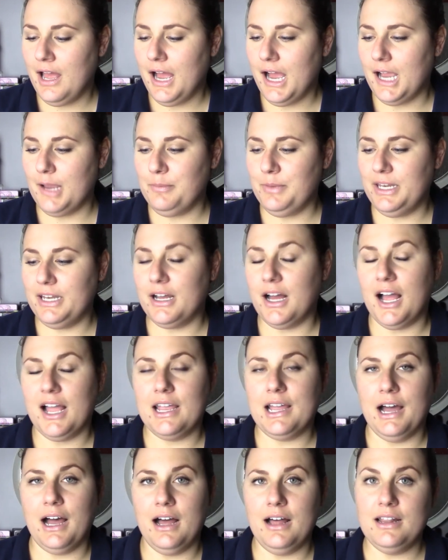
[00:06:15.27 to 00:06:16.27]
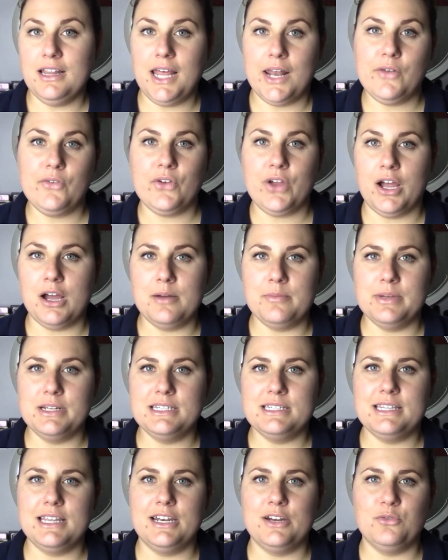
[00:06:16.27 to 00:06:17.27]
I mean, I got a lot of
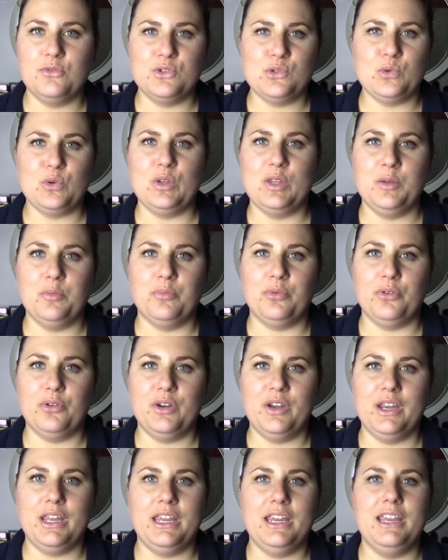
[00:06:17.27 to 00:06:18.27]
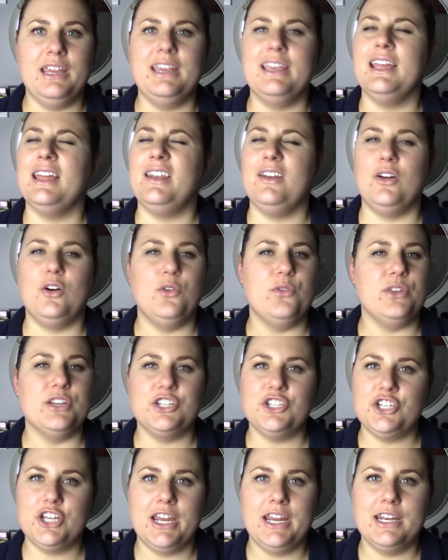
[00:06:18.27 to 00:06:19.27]
comments that it was really pretty and, oh, the
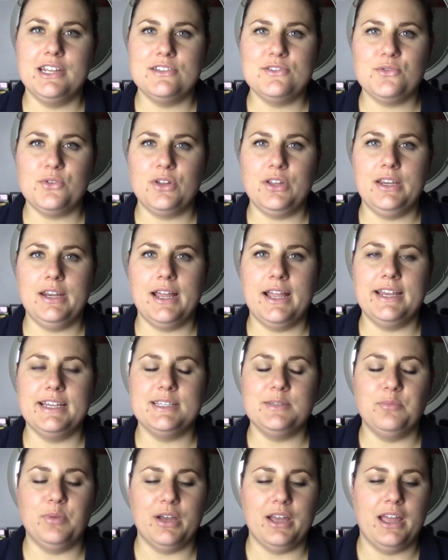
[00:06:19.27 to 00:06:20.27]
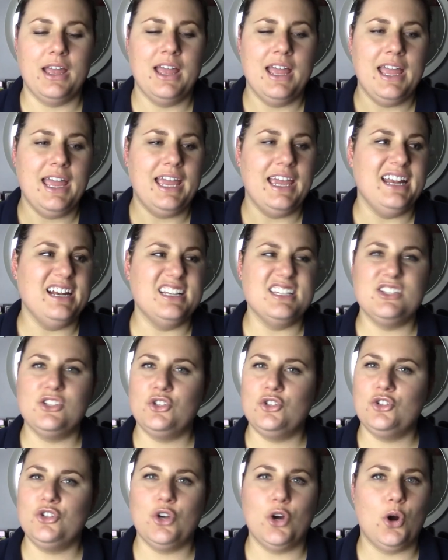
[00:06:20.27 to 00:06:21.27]
shade is really nice, but it
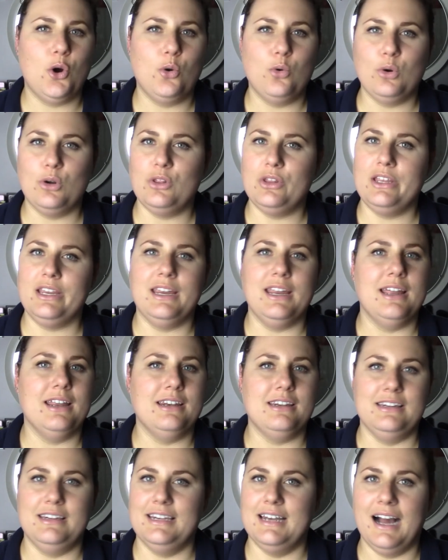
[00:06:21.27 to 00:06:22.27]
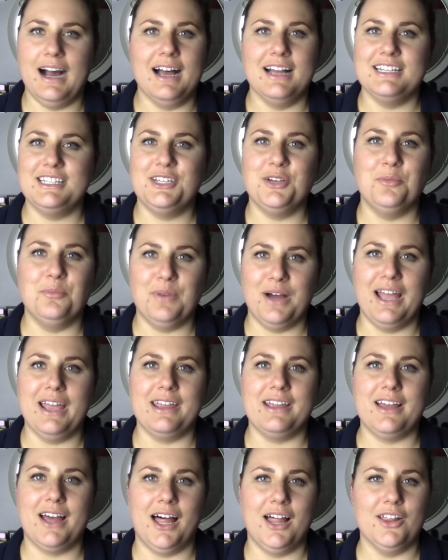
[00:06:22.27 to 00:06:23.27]
is totally not
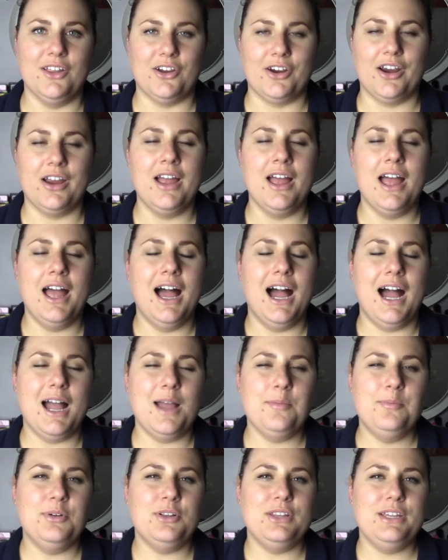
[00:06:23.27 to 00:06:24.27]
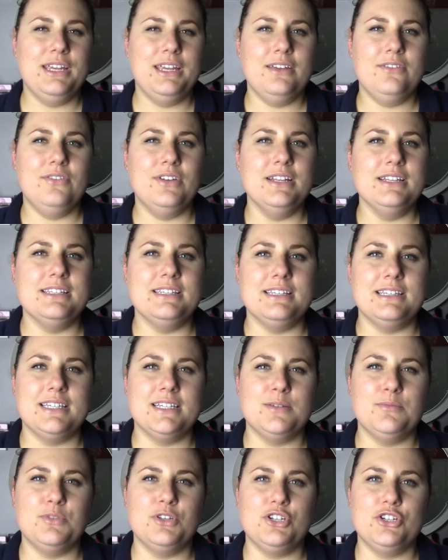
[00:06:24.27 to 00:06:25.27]
my color. I believe it's
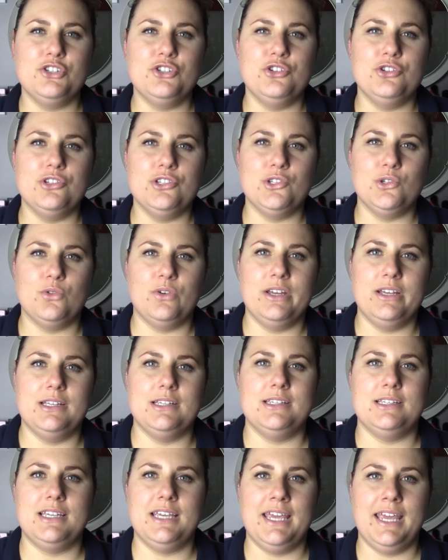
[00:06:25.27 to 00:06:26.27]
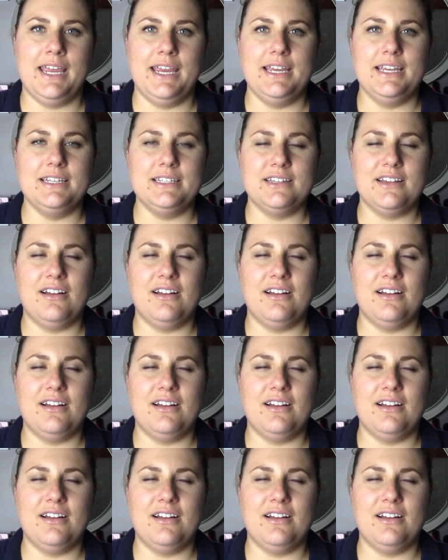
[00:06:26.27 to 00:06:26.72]
similar to Zoya's Kate.